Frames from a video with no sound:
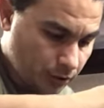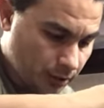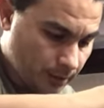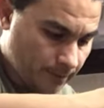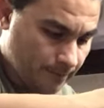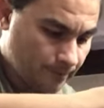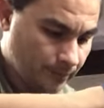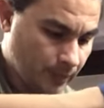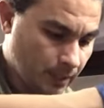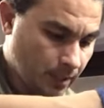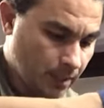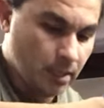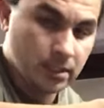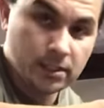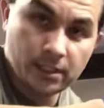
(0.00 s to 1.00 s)
to
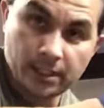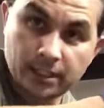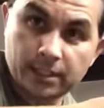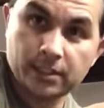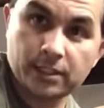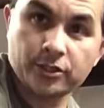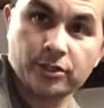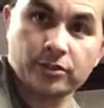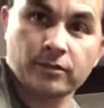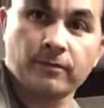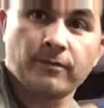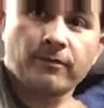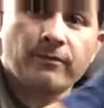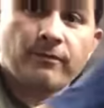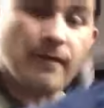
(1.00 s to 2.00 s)
see this engine
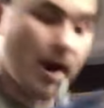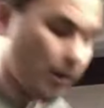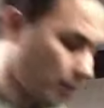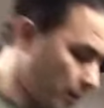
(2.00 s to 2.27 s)
fire